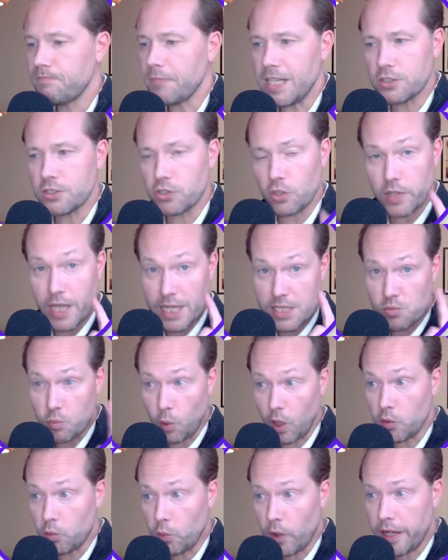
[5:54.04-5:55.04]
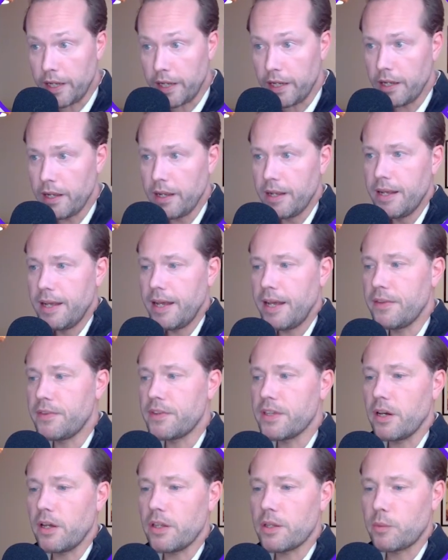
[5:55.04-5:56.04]
So that's one way. And
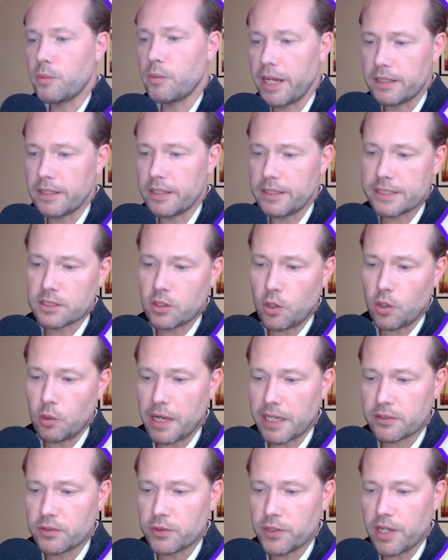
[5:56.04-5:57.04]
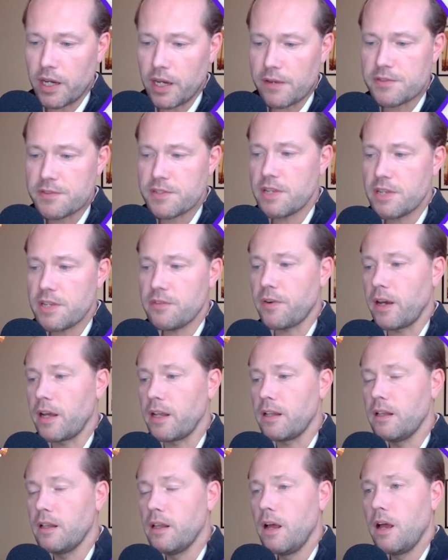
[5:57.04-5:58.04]
the other way, let's go back to the IFC
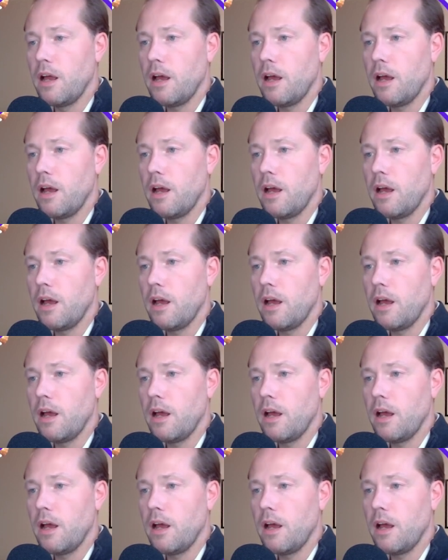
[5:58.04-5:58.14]
file,